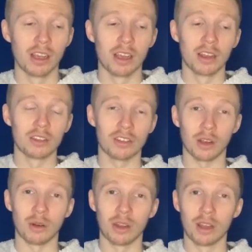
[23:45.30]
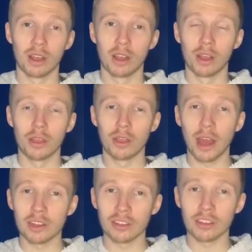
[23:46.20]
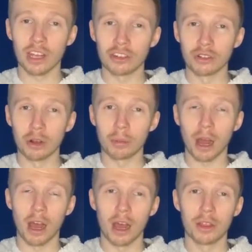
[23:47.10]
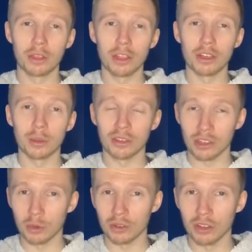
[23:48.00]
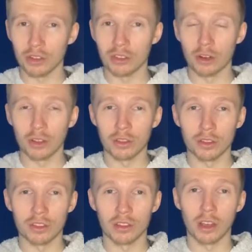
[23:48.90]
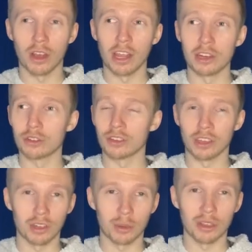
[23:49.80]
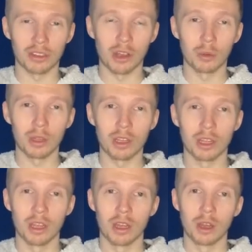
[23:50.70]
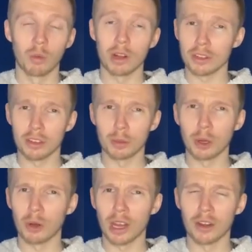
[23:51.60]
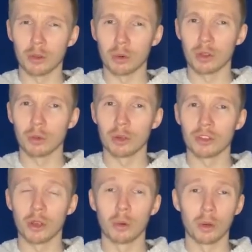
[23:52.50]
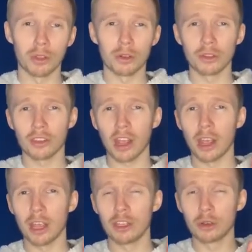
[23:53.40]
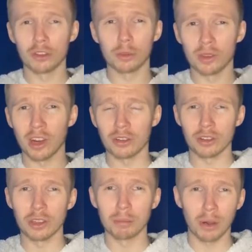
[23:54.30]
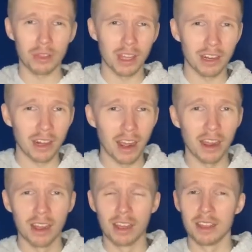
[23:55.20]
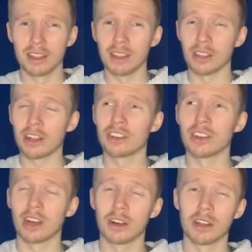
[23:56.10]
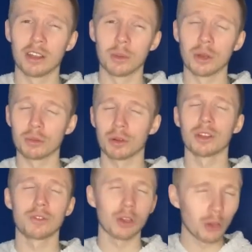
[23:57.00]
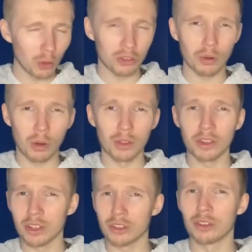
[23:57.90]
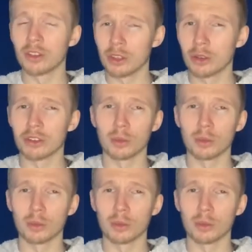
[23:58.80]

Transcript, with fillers: So that's just catching up on the WSL results during this uh, interesting WSL week. What else has been going on in the world of Woso? Well, there's a U.S. Women's National Team birthday today. The legendary, the most prolific goal scorer in the history of the U.S.